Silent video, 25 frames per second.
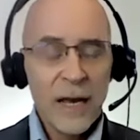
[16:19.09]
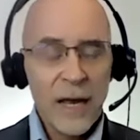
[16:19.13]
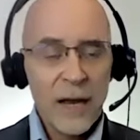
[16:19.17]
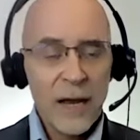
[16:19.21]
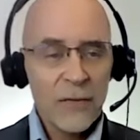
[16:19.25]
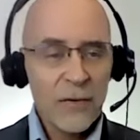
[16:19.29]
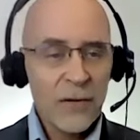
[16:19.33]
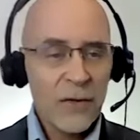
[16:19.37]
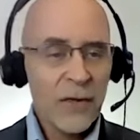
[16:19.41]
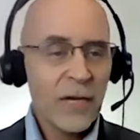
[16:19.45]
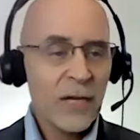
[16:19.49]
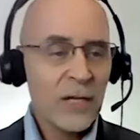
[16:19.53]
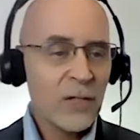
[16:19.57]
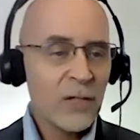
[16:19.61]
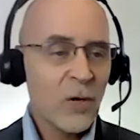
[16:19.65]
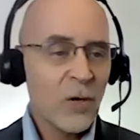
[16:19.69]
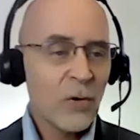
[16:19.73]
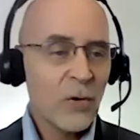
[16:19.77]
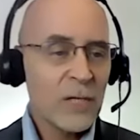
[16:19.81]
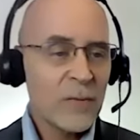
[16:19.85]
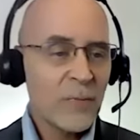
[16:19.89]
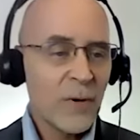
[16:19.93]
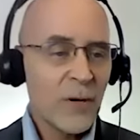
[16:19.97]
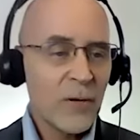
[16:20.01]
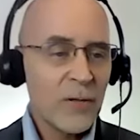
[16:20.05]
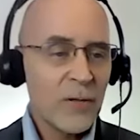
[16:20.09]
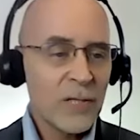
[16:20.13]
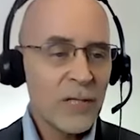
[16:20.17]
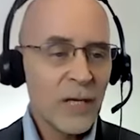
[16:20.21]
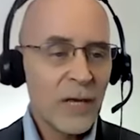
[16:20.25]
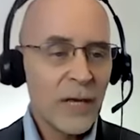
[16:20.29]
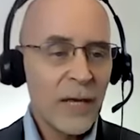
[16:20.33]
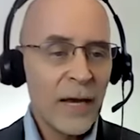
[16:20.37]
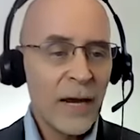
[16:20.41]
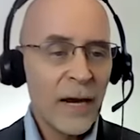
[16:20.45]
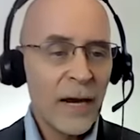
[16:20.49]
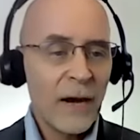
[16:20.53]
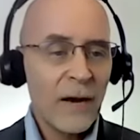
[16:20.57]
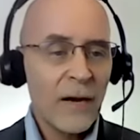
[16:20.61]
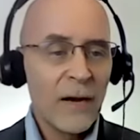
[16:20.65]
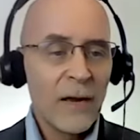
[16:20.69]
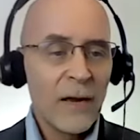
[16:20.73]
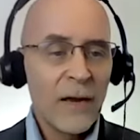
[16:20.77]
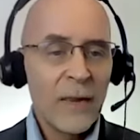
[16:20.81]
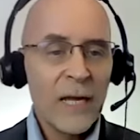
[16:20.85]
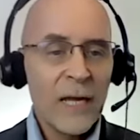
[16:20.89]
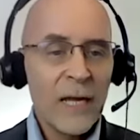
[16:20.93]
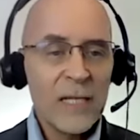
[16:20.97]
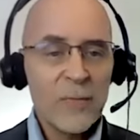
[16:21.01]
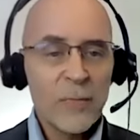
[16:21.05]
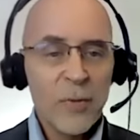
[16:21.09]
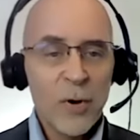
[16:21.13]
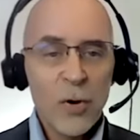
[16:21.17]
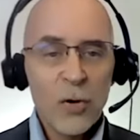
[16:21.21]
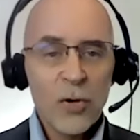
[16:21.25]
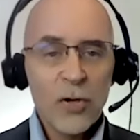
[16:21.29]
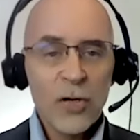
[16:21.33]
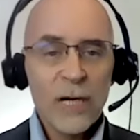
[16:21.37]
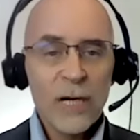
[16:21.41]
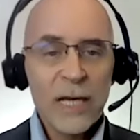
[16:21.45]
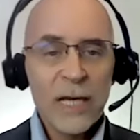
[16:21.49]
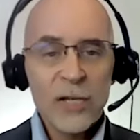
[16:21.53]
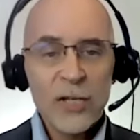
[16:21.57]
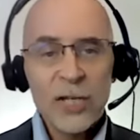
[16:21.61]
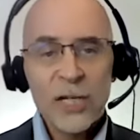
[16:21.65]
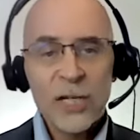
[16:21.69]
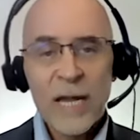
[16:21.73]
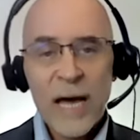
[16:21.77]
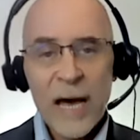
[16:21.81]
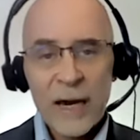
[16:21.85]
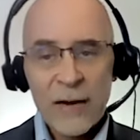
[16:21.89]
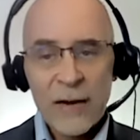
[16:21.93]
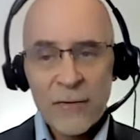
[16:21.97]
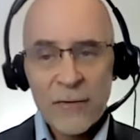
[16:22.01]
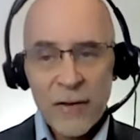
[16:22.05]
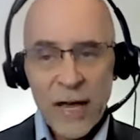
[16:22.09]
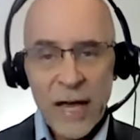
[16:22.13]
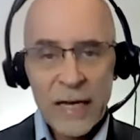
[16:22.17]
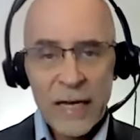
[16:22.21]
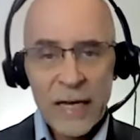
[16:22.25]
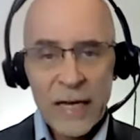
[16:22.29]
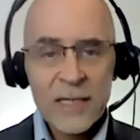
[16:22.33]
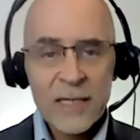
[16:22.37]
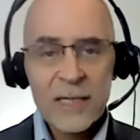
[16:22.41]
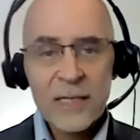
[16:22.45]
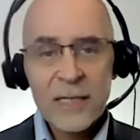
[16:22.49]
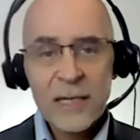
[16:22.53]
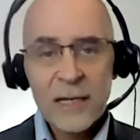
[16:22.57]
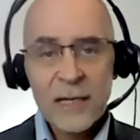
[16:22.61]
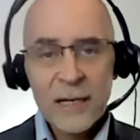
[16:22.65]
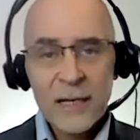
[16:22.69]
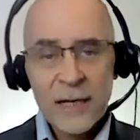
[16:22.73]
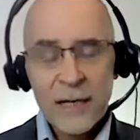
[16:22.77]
Everything is always posted there. That's brokernation.events.